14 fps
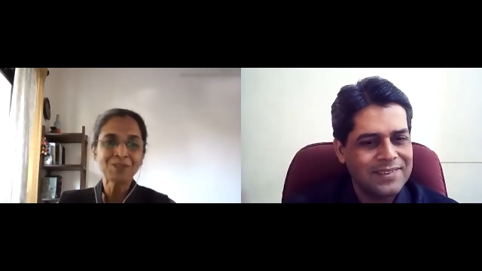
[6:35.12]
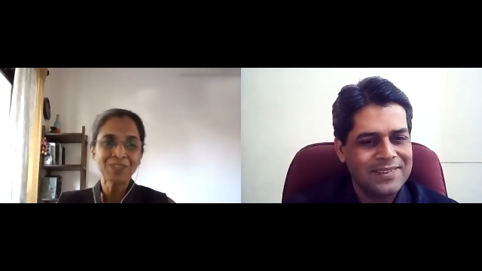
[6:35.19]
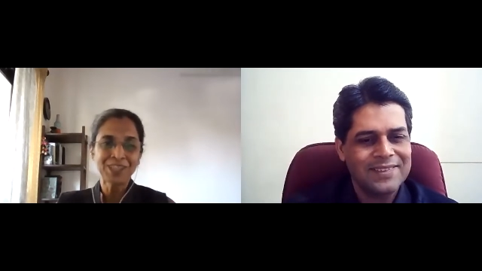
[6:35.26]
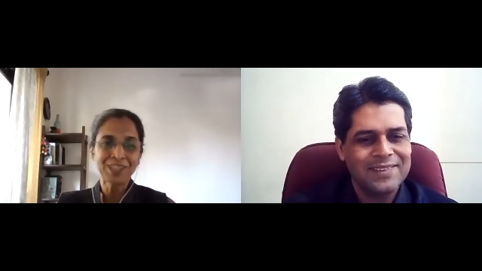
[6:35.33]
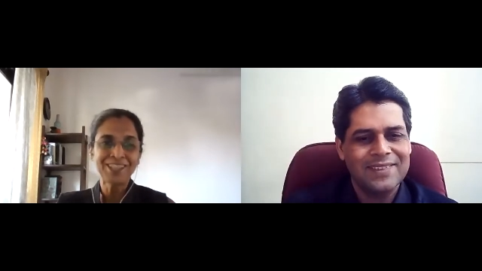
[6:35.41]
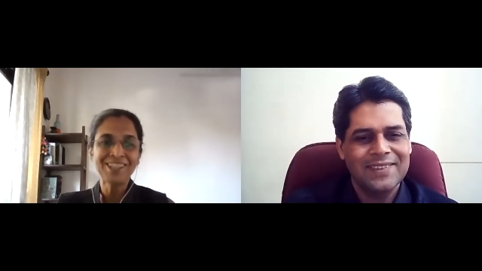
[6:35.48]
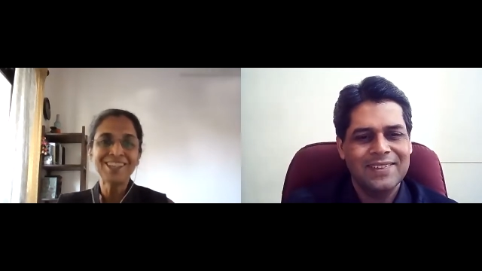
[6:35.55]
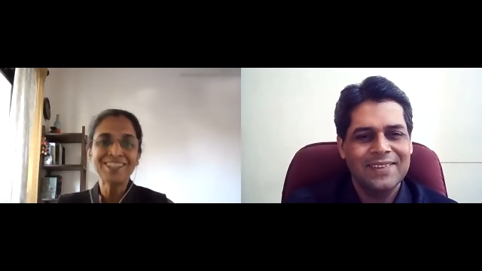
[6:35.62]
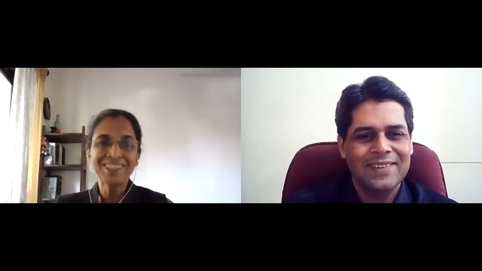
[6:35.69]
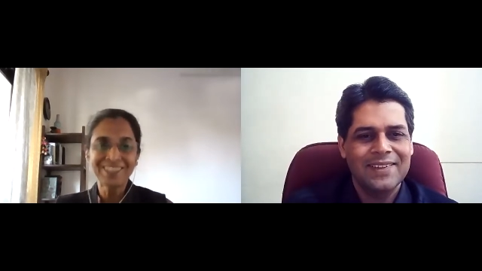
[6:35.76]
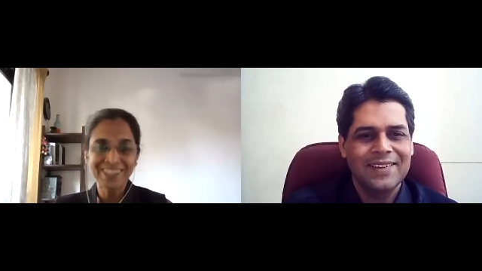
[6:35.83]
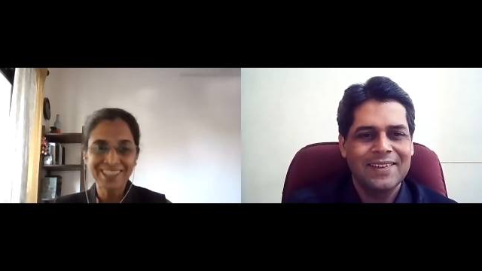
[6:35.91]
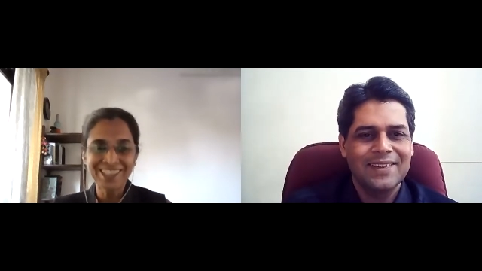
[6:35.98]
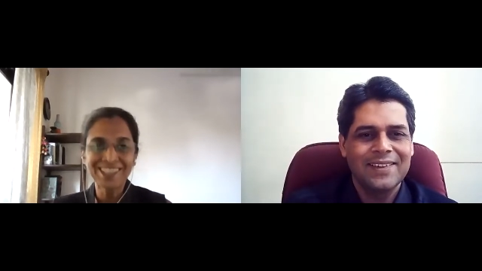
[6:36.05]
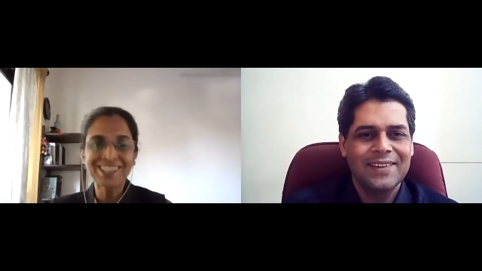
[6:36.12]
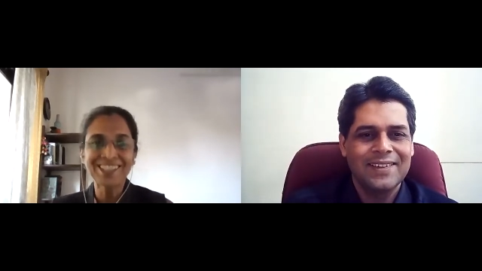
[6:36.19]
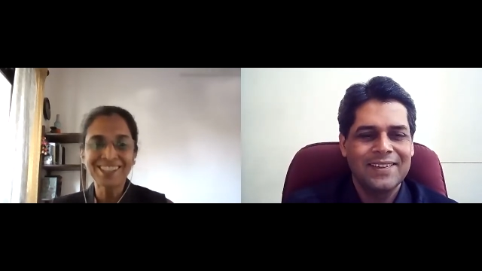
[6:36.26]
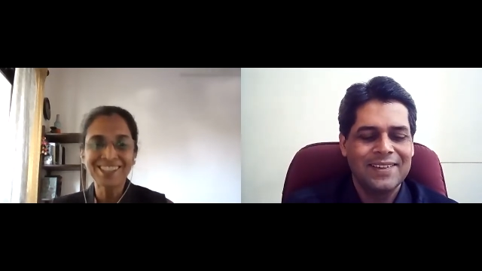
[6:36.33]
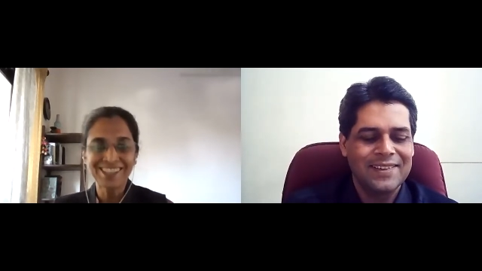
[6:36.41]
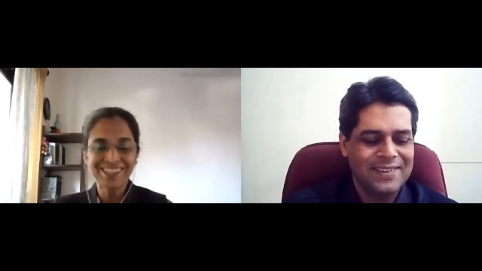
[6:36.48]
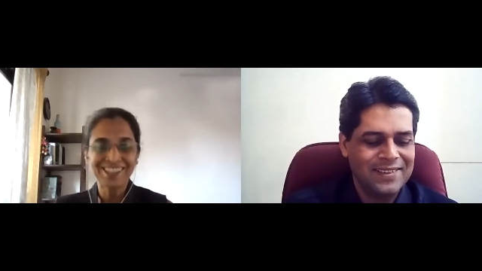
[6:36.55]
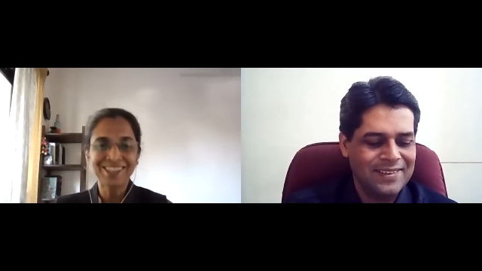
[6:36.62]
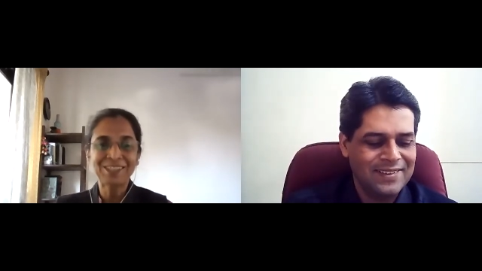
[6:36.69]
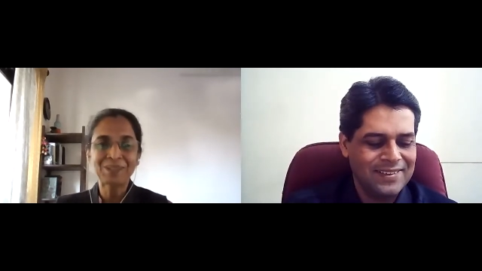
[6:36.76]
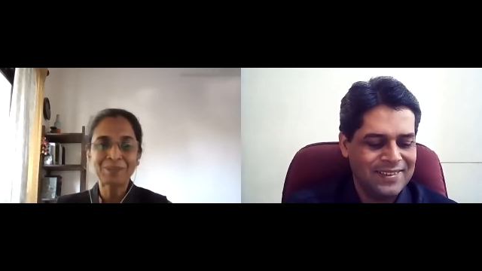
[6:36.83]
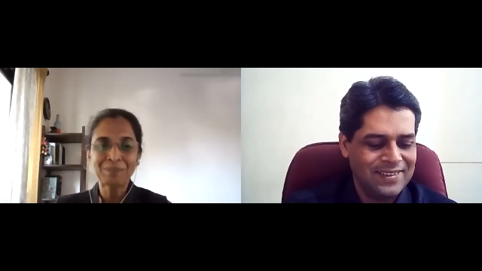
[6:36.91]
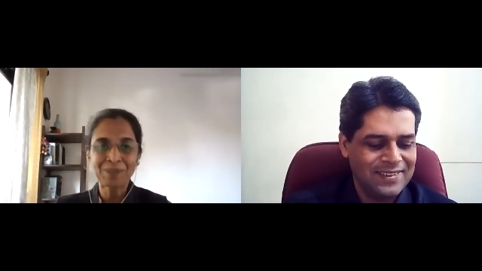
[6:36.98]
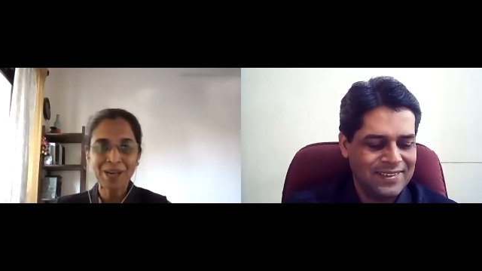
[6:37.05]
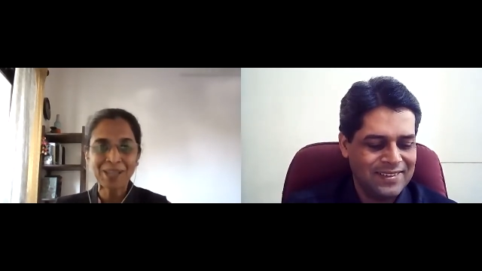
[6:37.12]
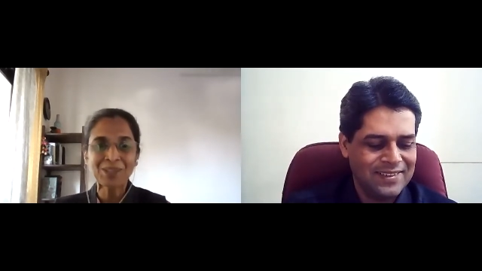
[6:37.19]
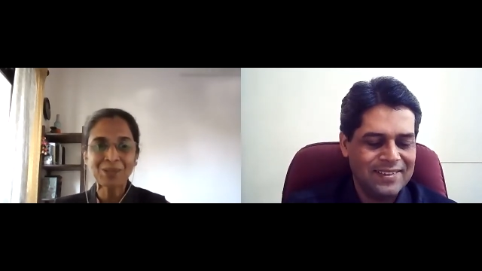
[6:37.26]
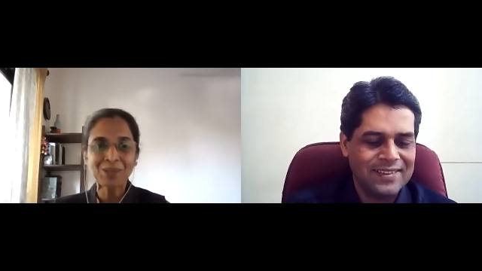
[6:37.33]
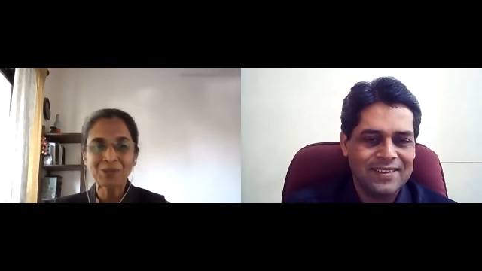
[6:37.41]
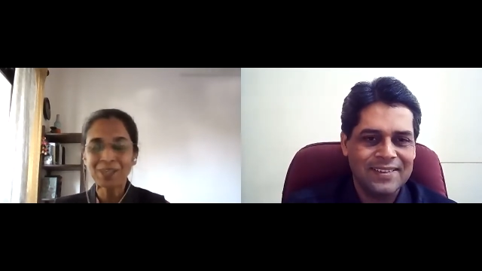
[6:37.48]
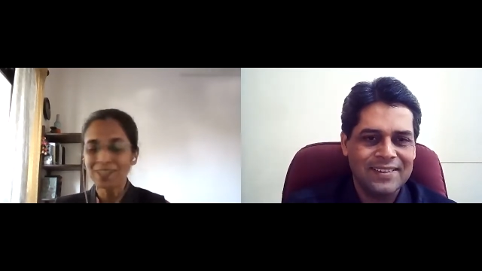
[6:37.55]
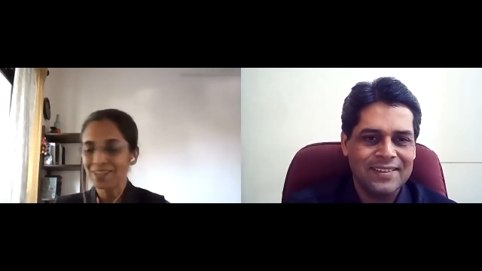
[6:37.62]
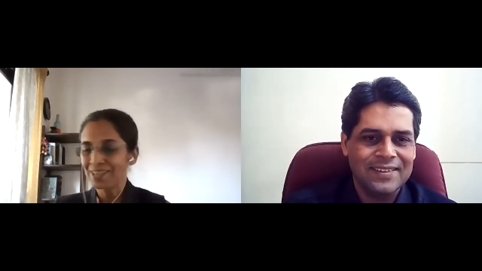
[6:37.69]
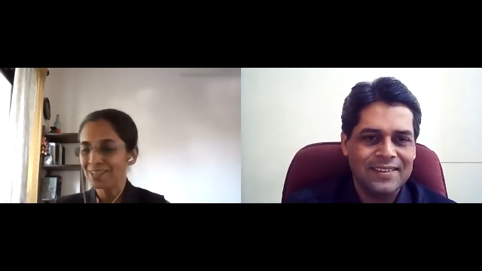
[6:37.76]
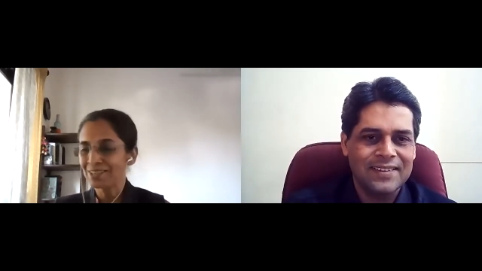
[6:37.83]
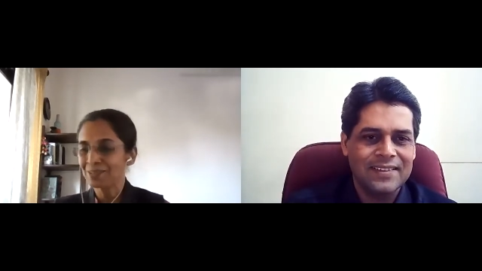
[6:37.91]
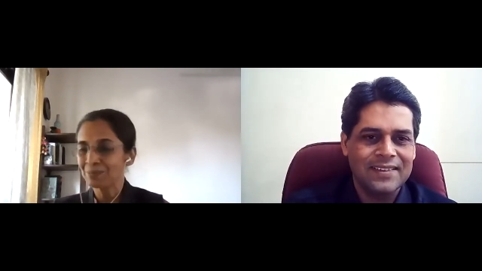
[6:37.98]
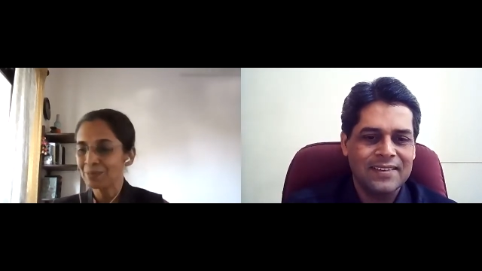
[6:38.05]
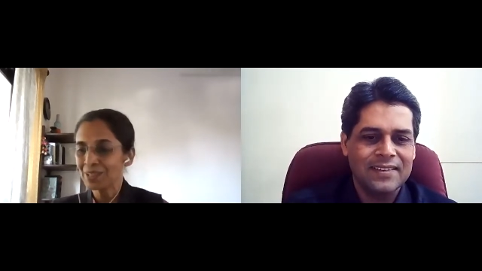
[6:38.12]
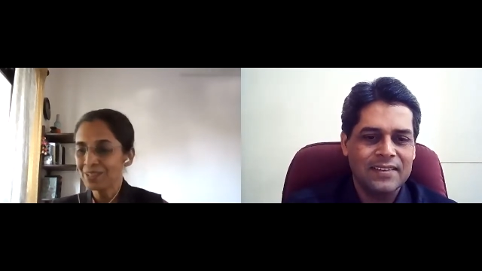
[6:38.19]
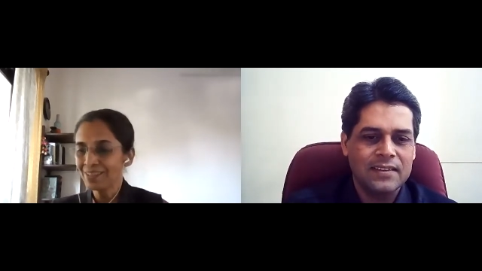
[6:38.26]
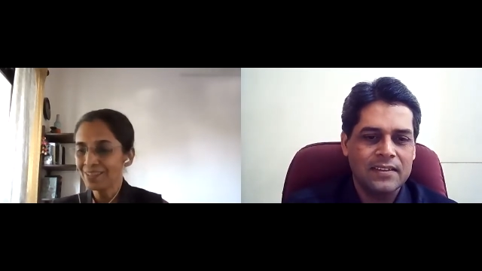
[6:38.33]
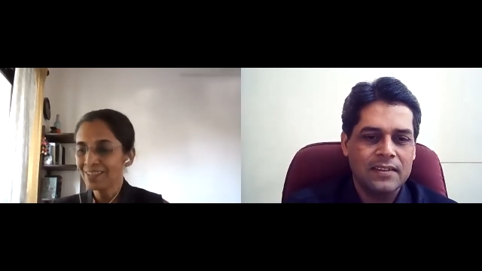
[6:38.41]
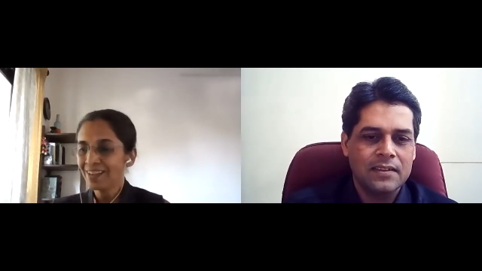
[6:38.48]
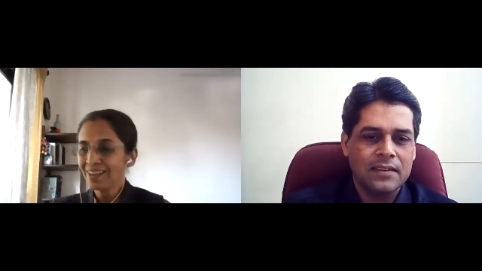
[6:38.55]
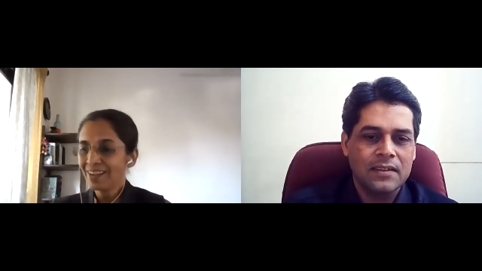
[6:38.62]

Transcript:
Speaker 1: of the Indian traditional uh, paths to enlightenment,